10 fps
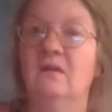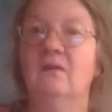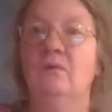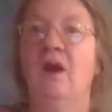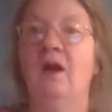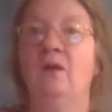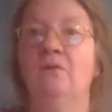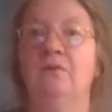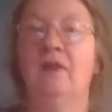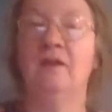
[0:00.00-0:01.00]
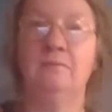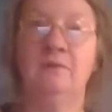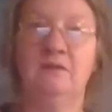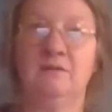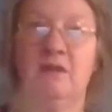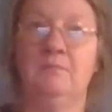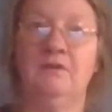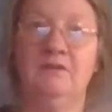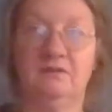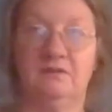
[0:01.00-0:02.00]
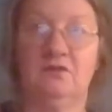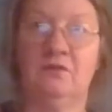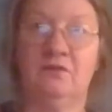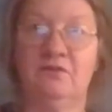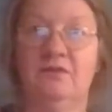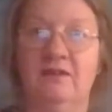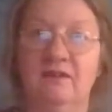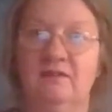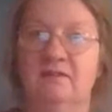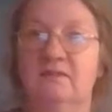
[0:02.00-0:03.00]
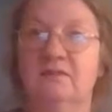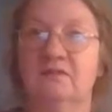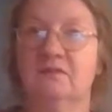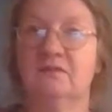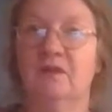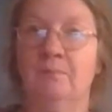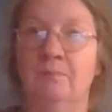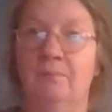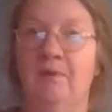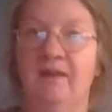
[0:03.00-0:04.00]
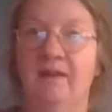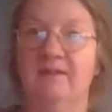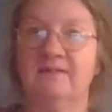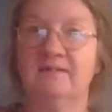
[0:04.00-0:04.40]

Wow, that means they must sort it someplace